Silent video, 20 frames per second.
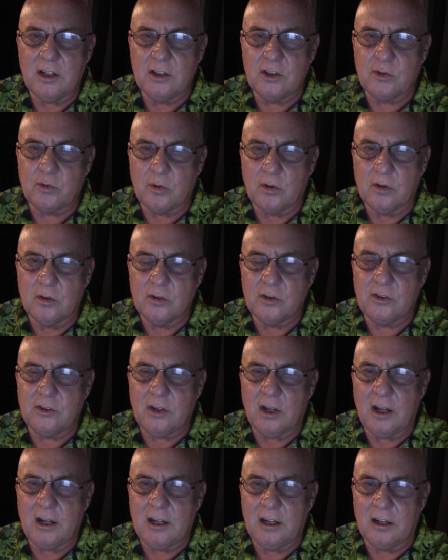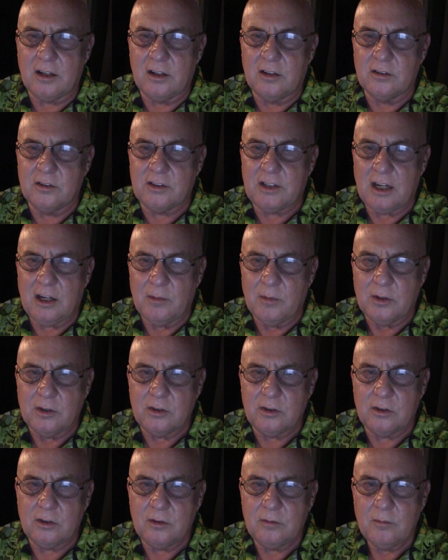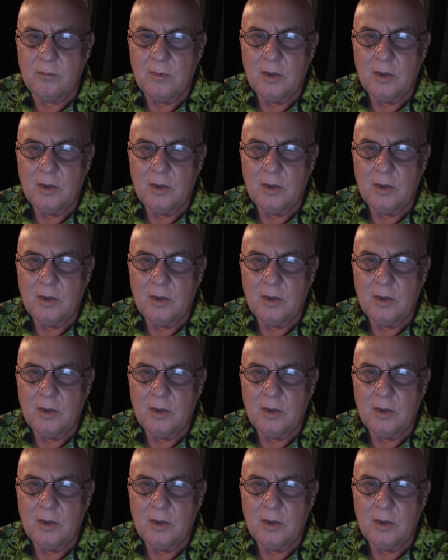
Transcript: Israel's illegal settlements.